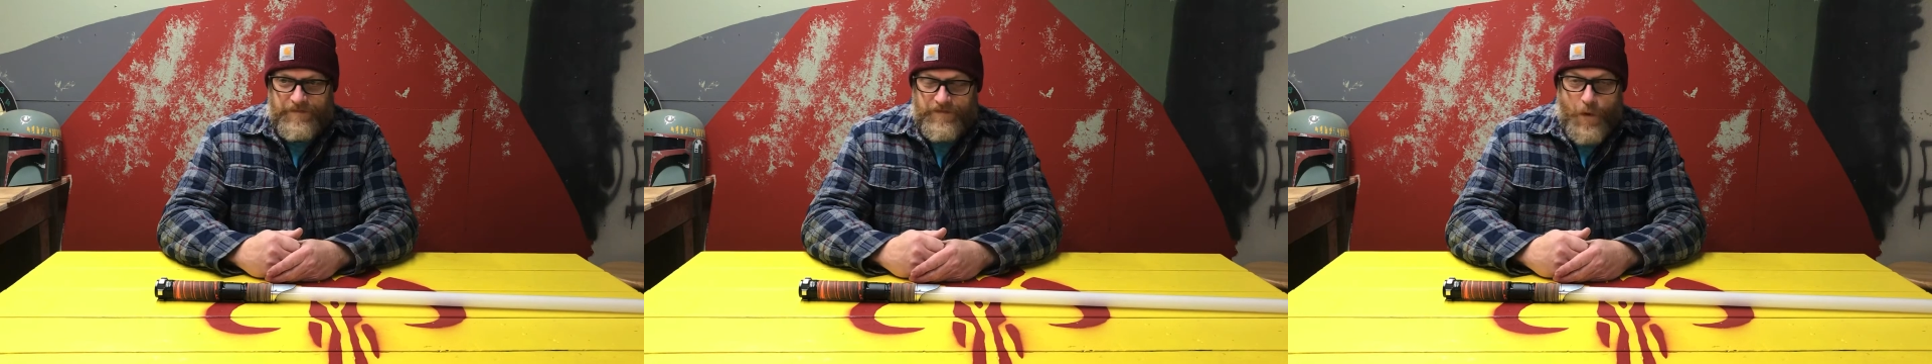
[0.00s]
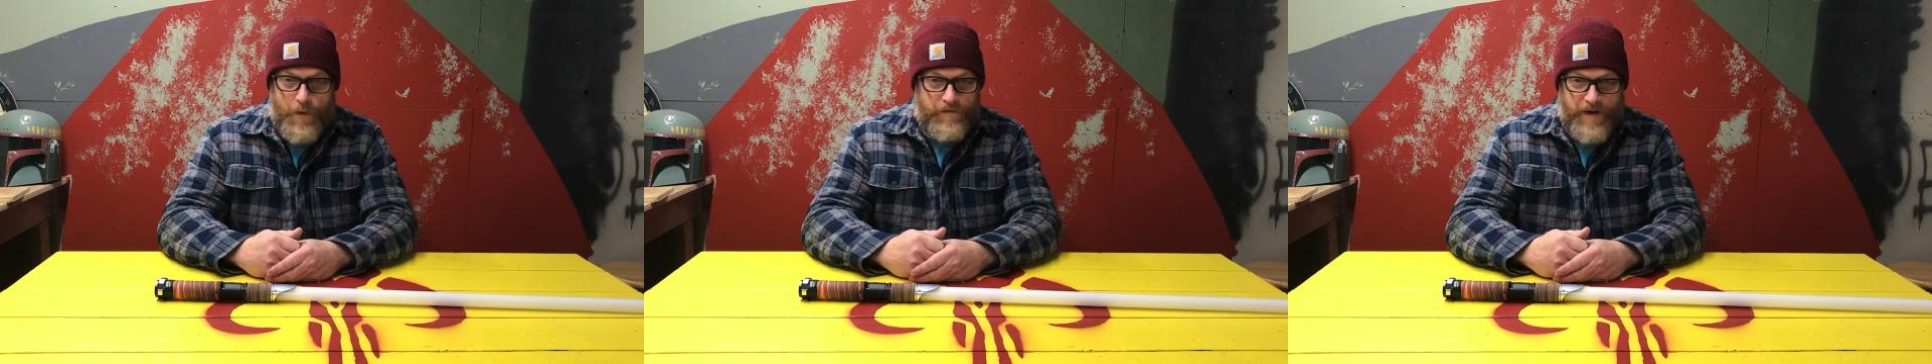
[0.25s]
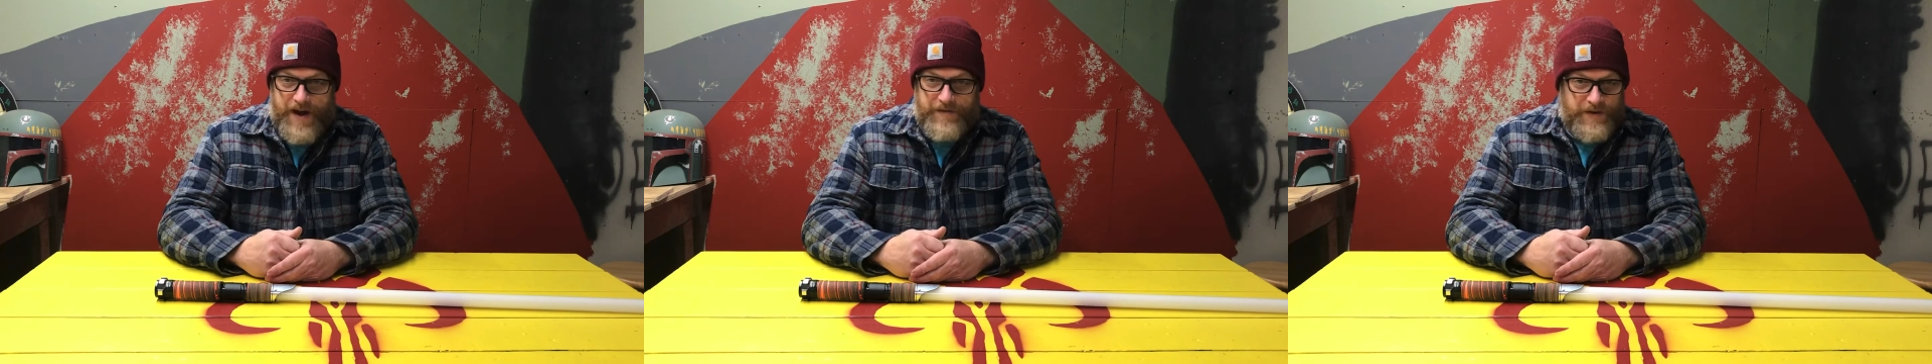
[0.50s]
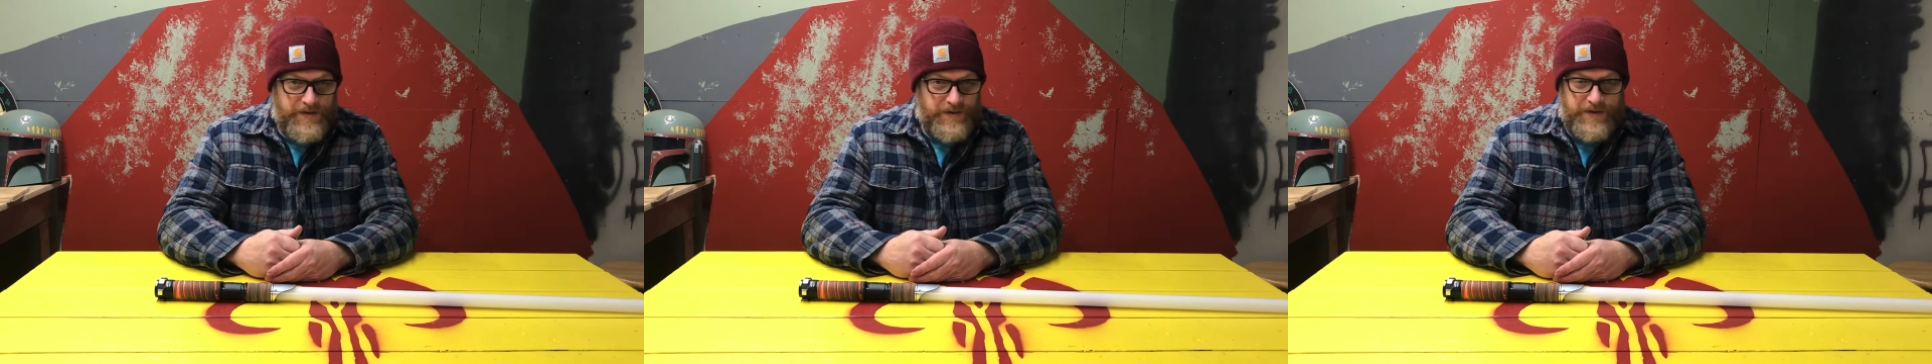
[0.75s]
4 or 5
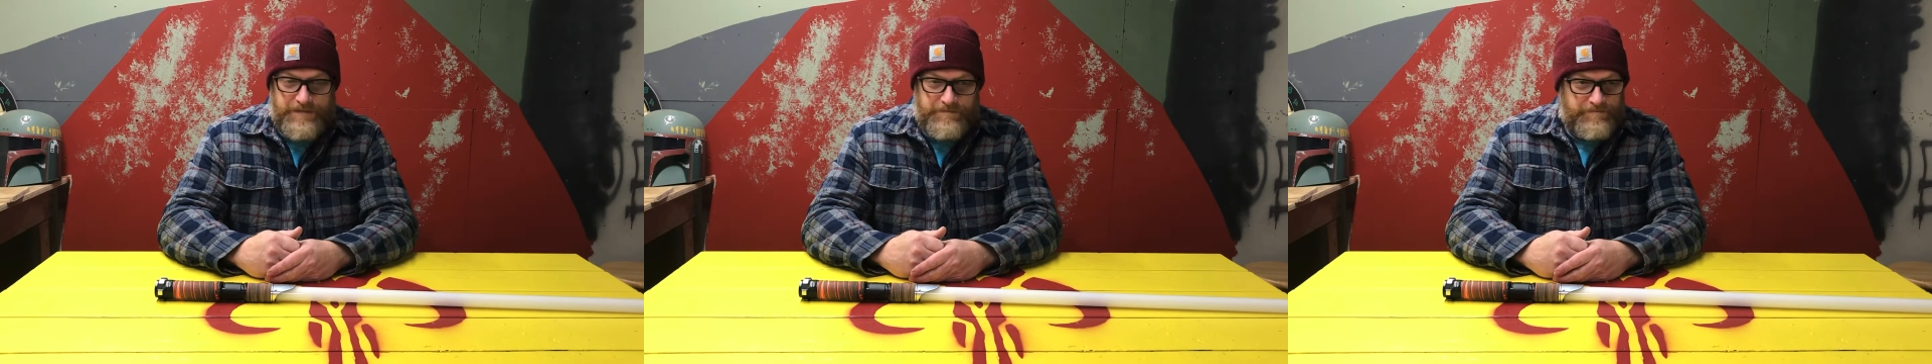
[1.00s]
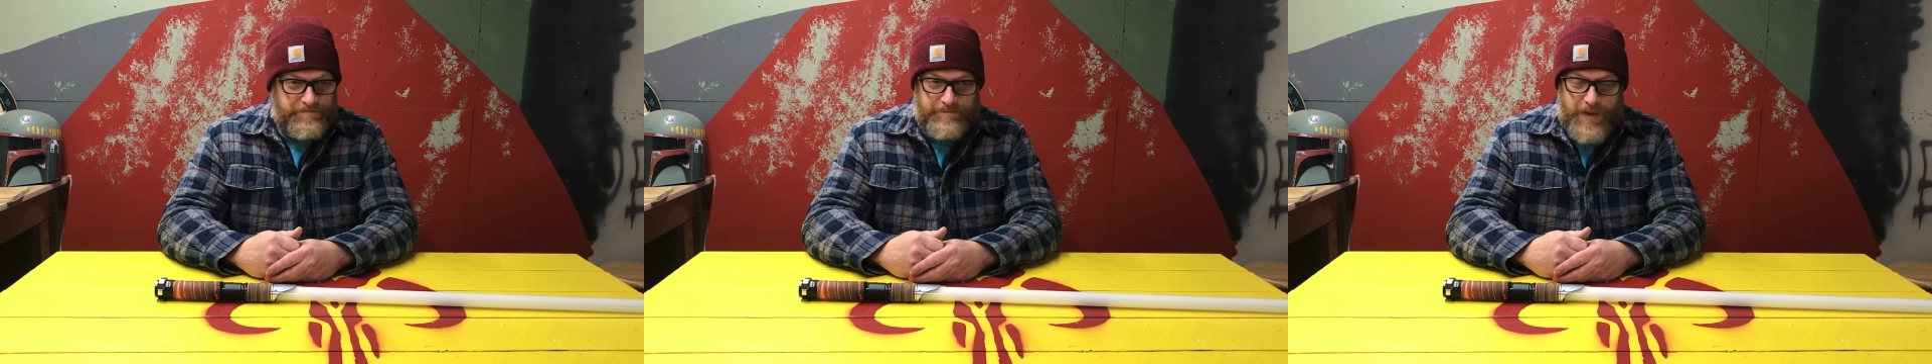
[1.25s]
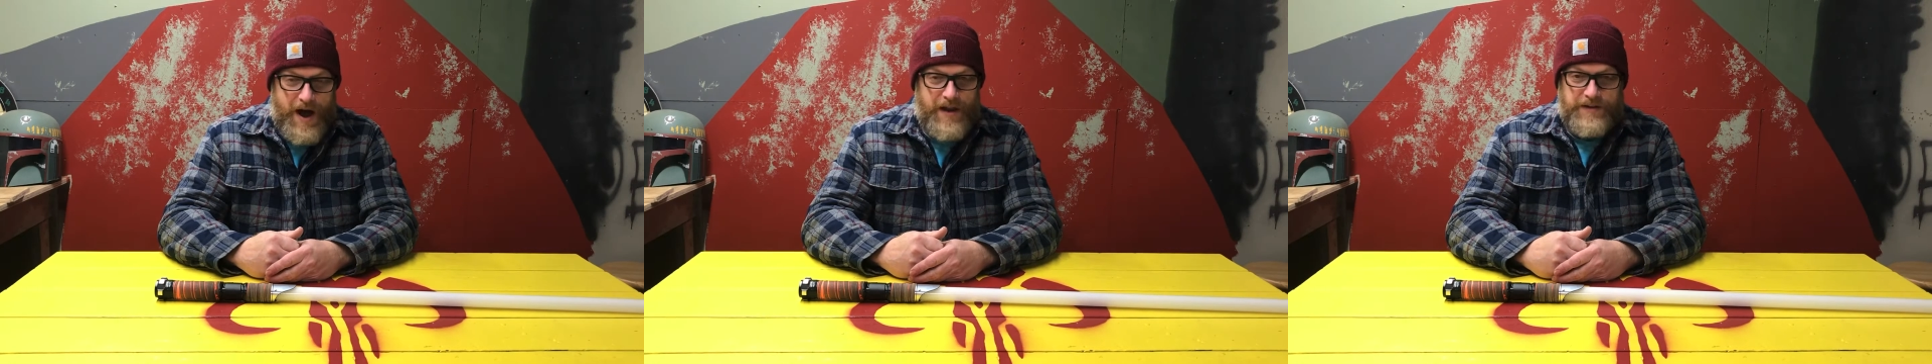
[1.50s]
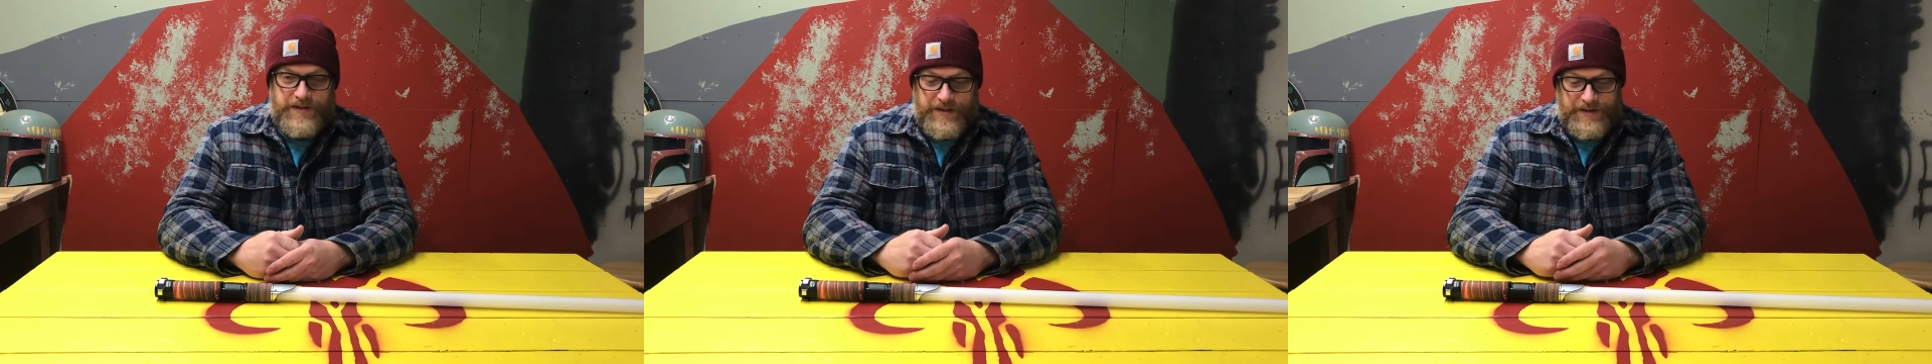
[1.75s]
years of the
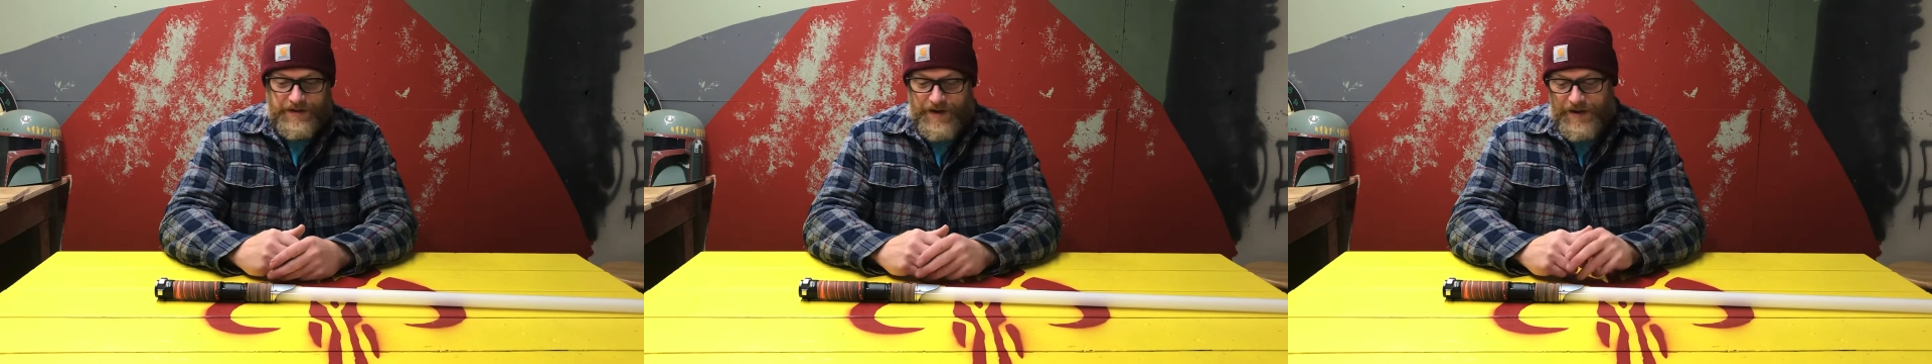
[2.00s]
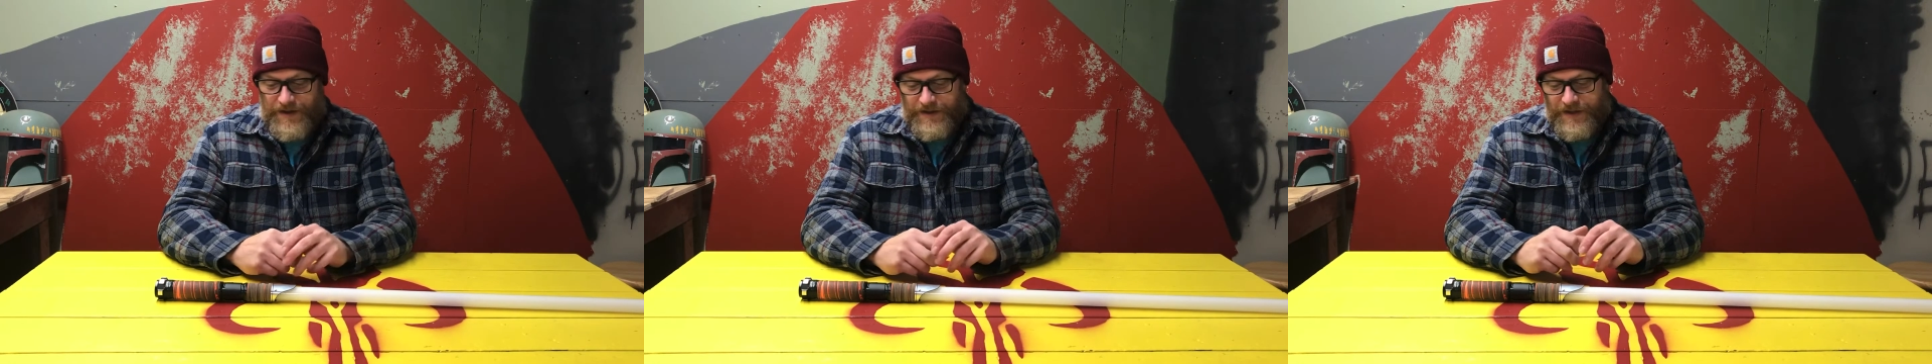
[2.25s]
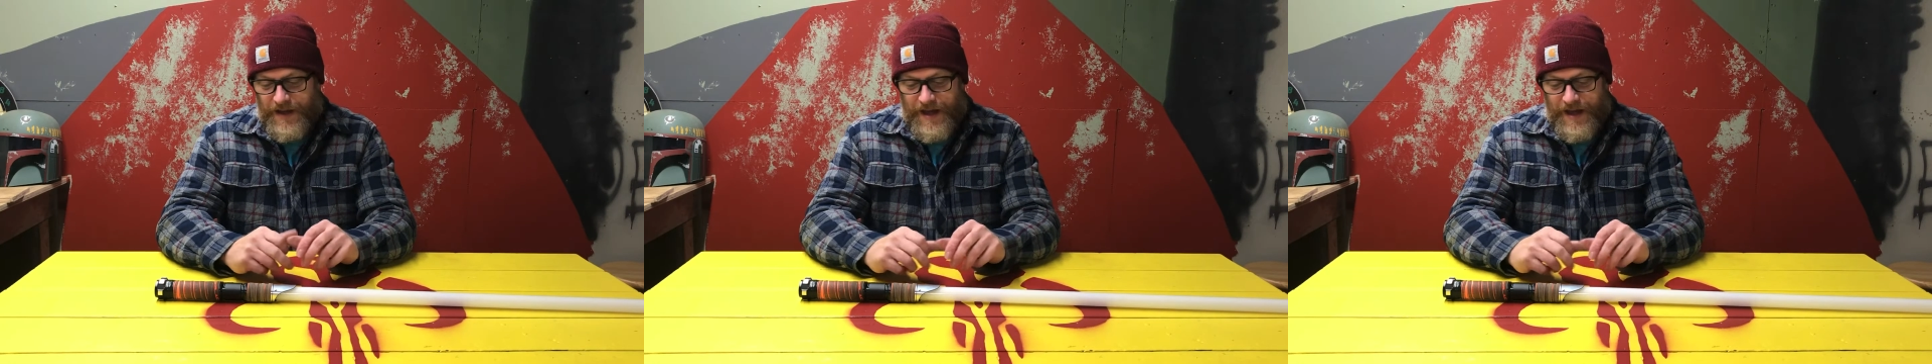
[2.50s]
politics and all this,